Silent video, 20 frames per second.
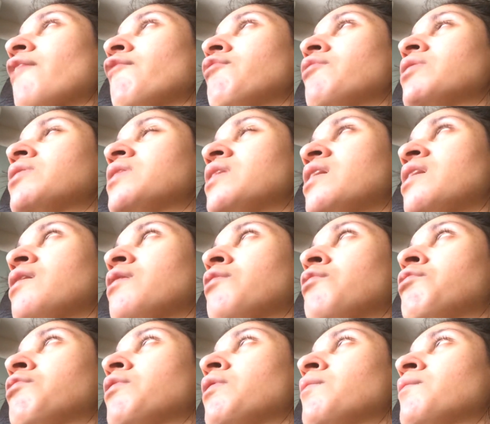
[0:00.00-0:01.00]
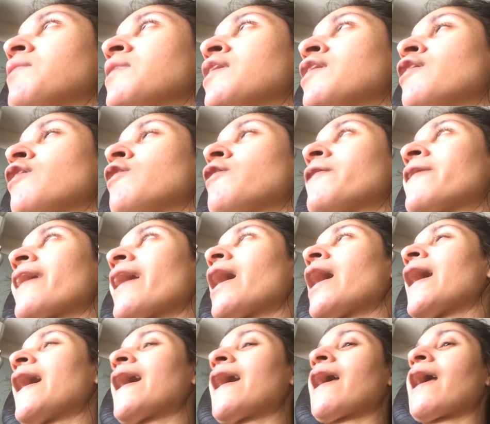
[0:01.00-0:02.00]
everything will be
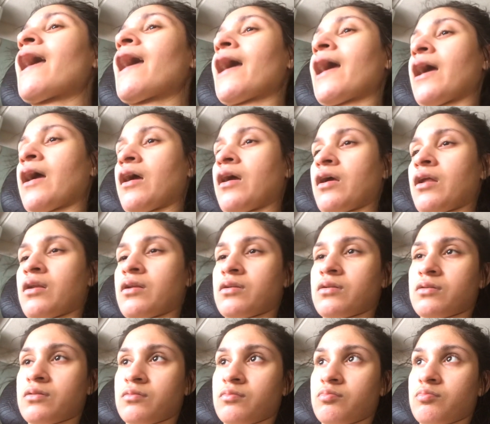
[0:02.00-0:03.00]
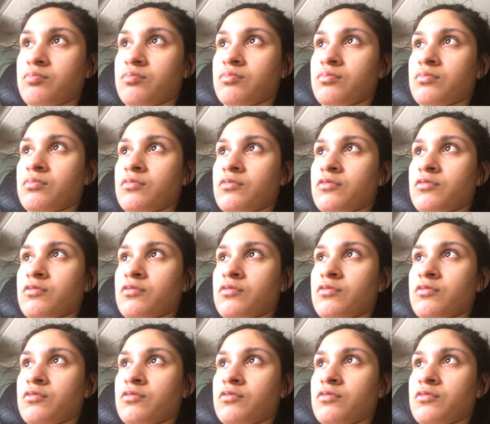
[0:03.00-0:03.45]
okay and